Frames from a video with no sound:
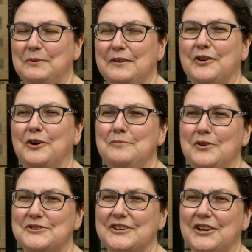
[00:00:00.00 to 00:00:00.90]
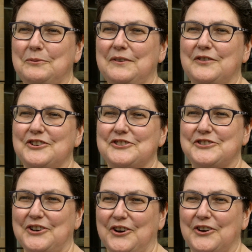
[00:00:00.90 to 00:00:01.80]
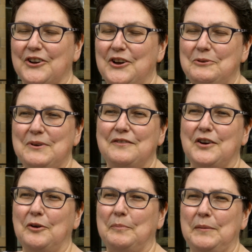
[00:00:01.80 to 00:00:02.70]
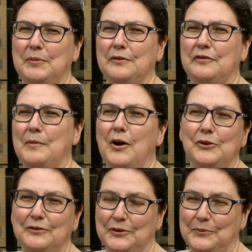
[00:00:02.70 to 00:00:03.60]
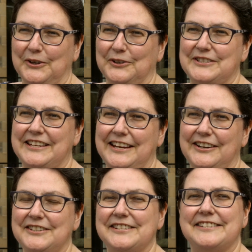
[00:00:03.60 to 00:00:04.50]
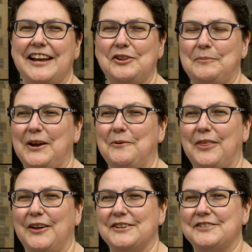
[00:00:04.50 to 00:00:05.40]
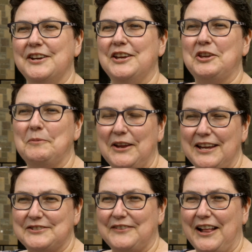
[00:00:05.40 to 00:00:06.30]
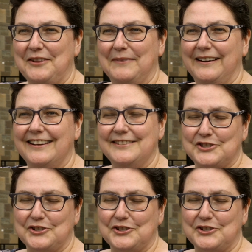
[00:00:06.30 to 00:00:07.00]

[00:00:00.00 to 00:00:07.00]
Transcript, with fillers: We've got music, we've got song, we've got people from all over the world here to celebrate with us community development in